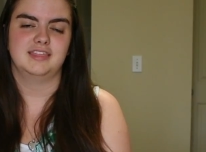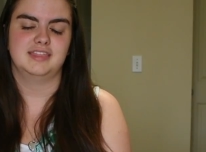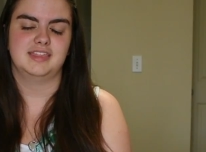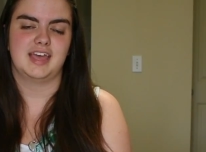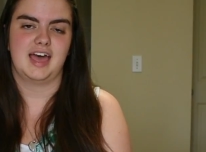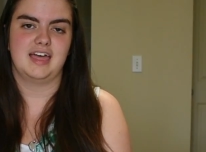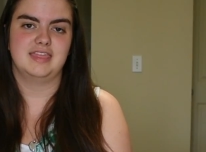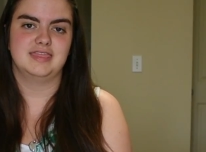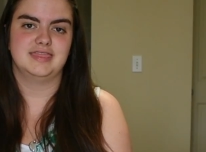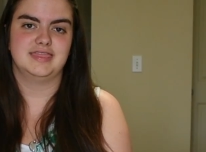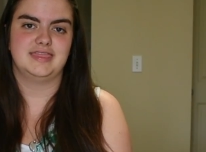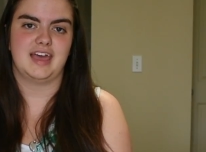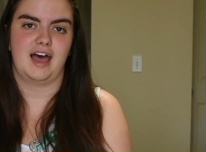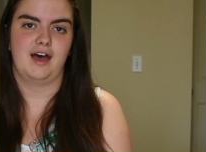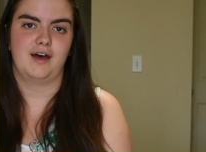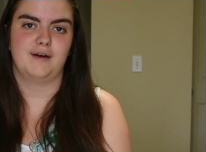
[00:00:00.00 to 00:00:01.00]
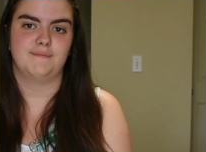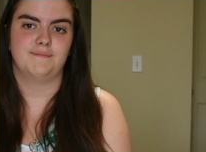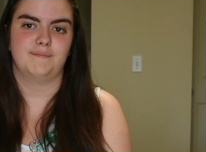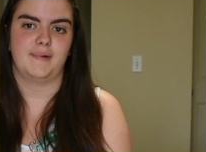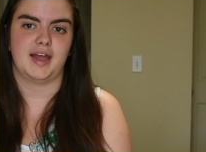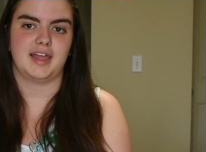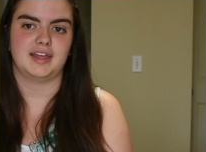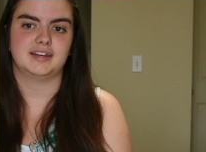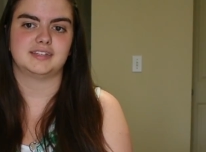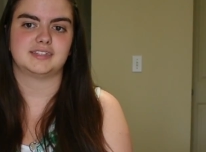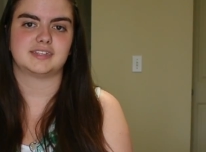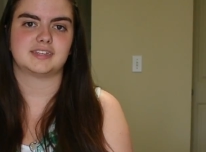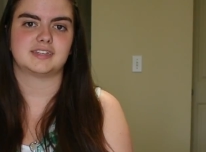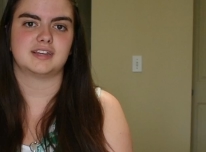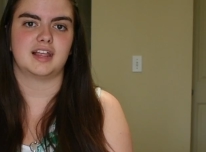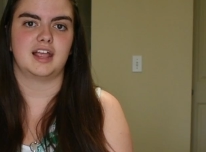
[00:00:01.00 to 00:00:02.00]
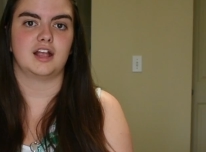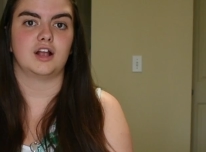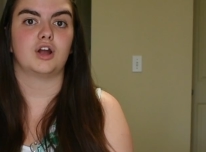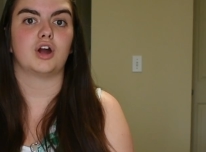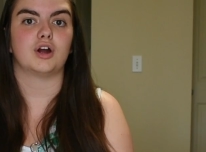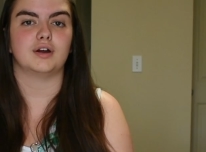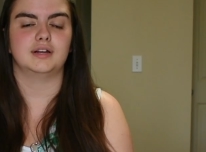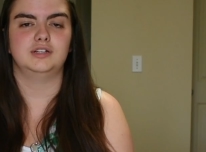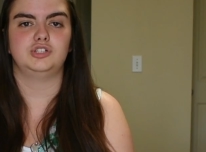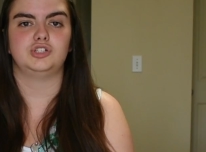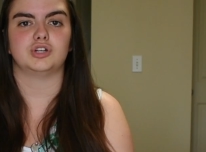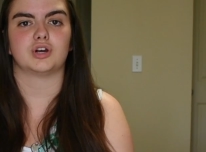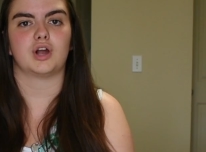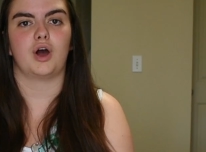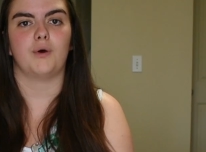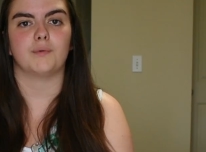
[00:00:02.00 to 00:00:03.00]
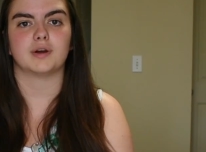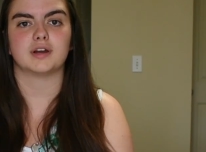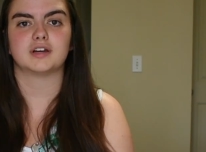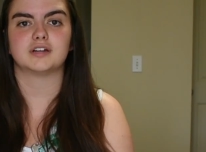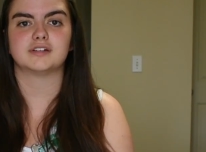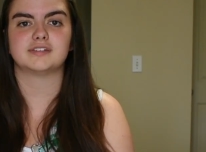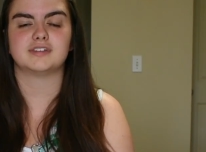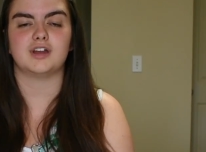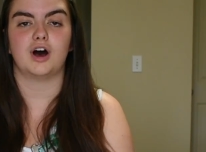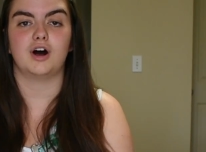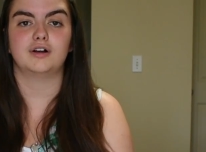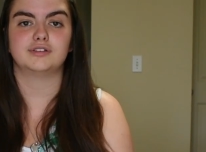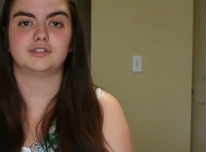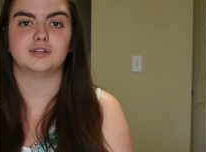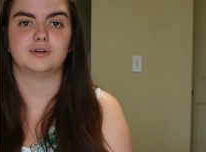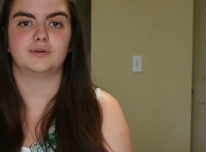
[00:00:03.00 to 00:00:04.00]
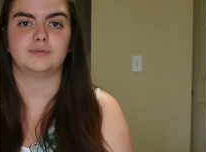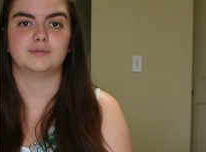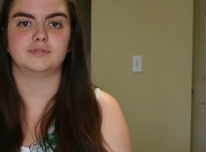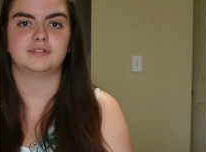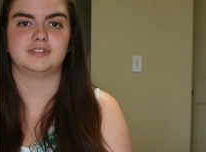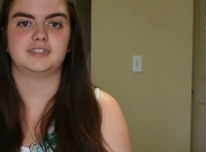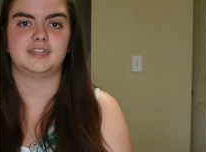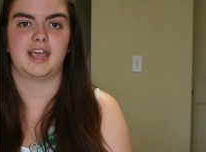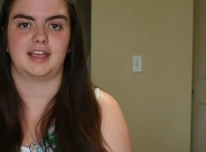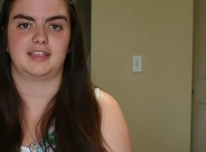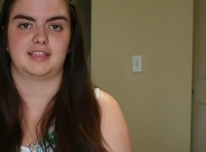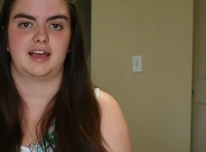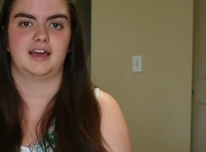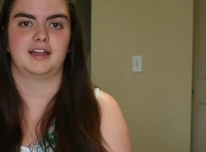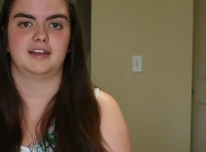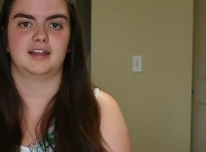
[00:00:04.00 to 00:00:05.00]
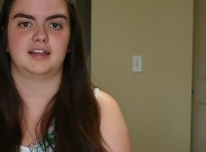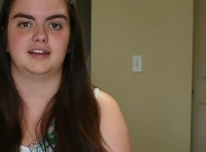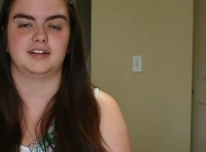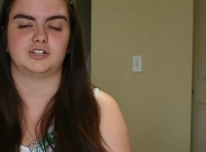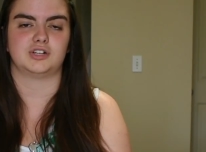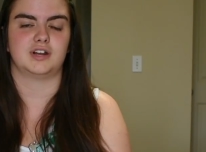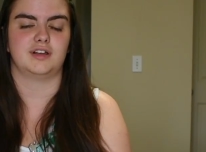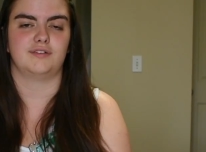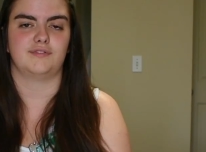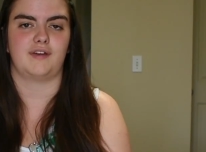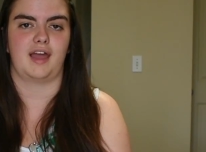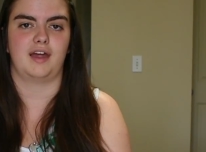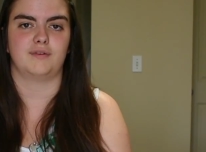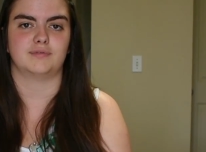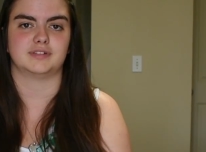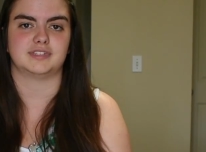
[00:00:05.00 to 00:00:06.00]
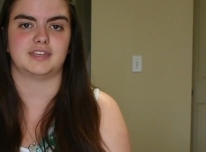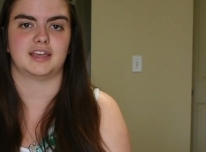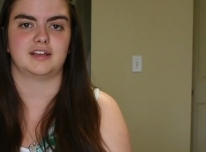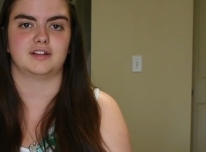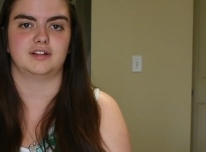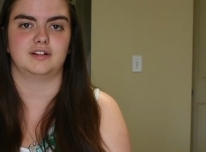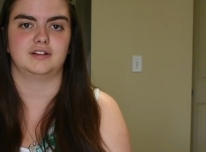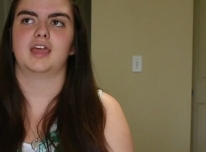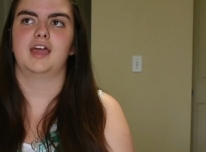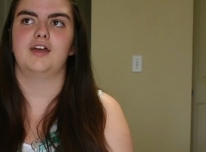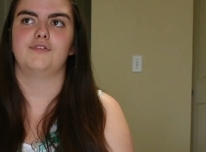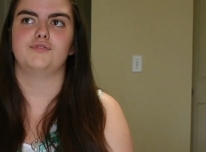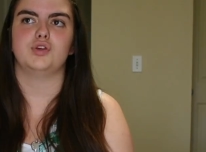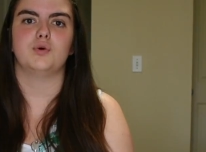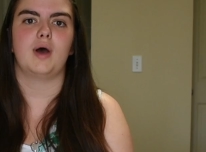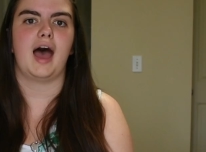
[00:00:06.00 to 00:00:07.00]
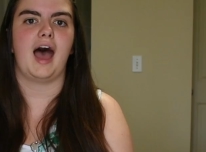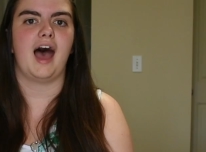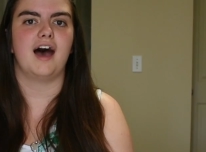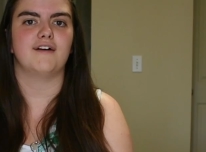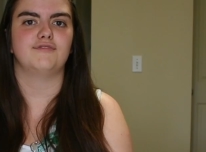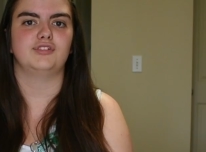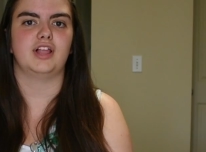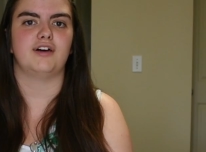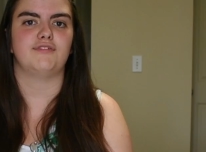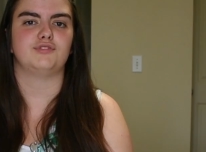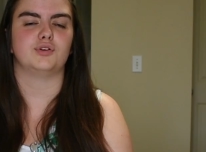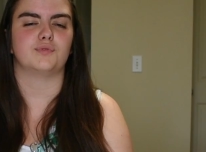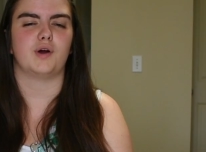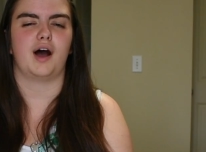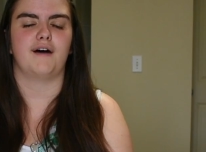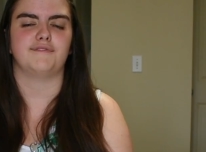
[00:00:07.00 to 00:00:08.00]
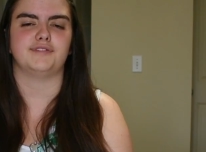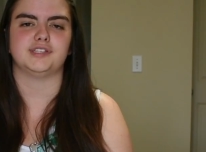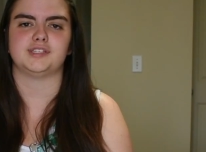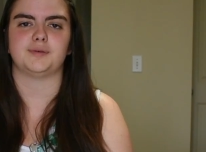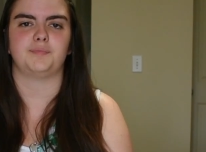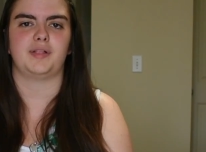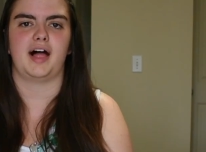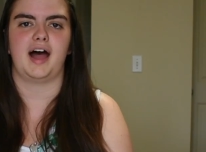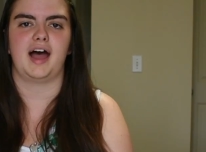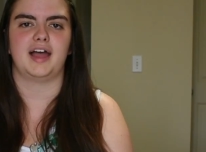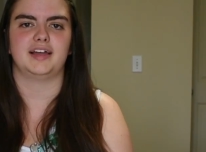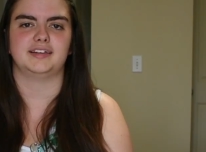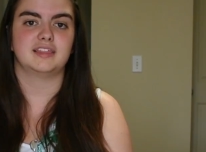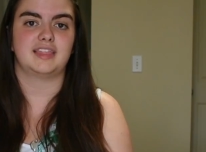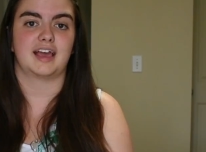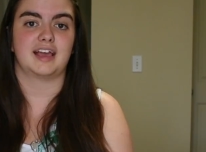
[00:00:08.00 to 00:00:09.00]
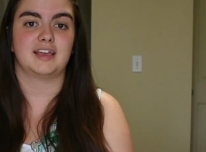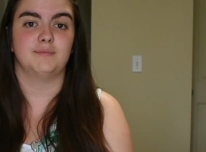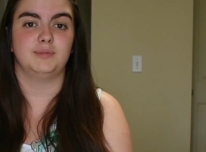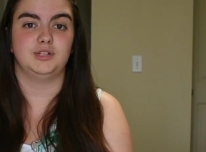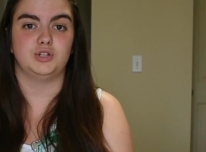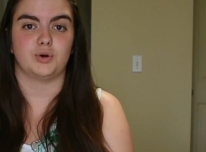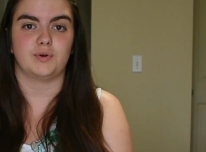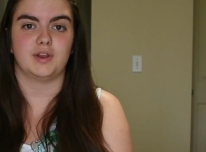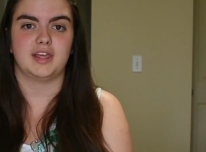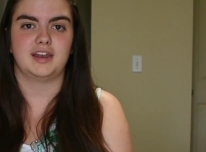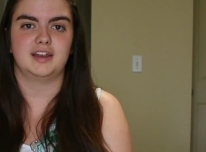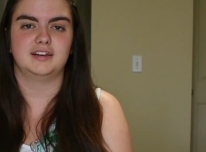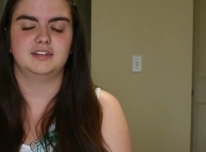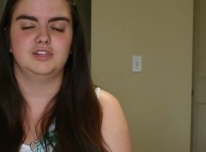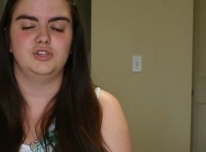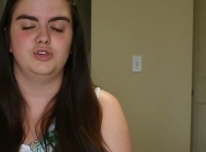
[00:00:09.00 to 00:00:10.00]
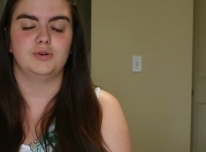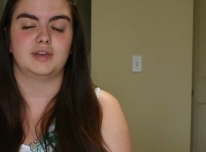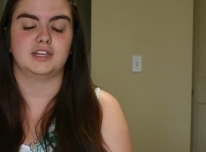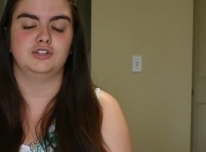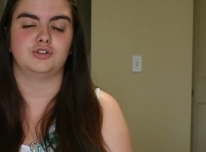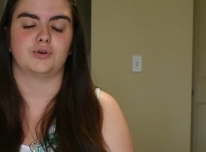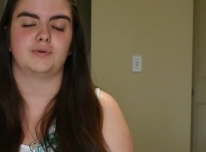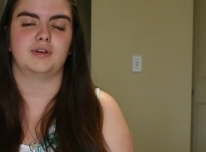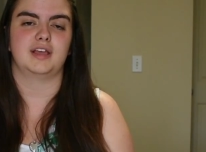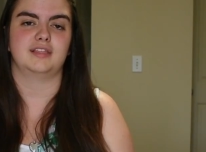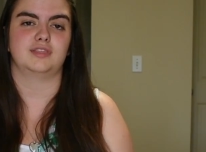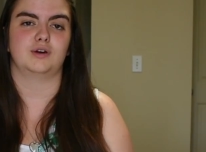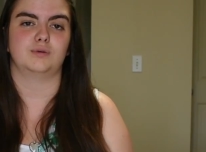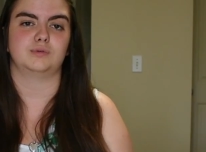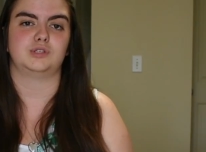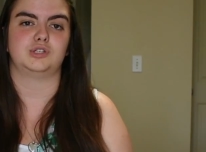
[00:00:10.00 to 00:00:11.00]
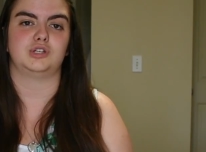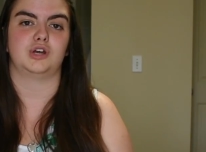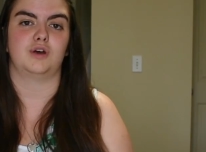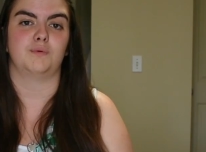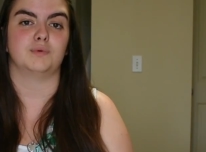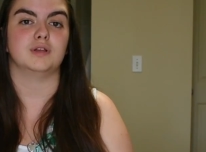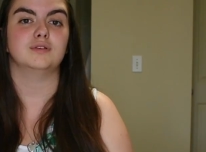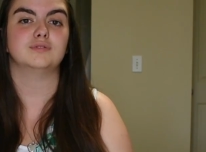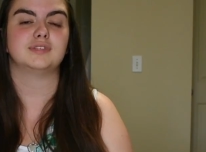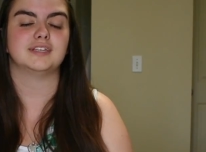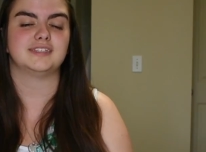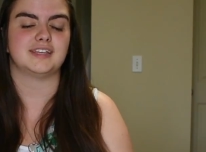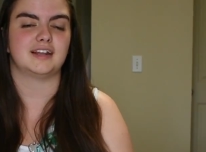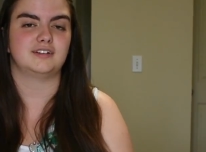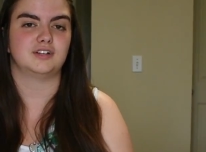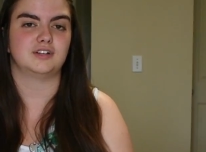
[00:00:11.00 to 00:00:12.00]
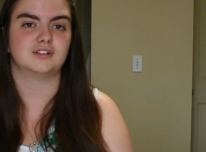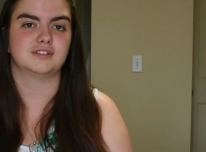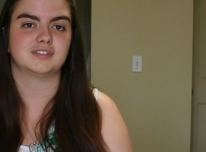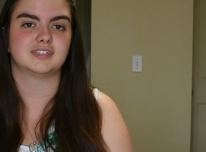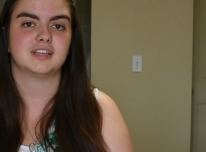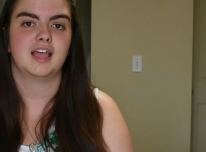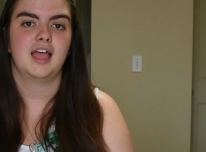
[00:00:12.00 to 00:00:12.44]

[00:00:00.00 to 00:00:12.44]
then that might encourage your coworkers to also take that initiative and recycle. If you have leftover office supplies that can be donated, you can donate those to reuse it centers,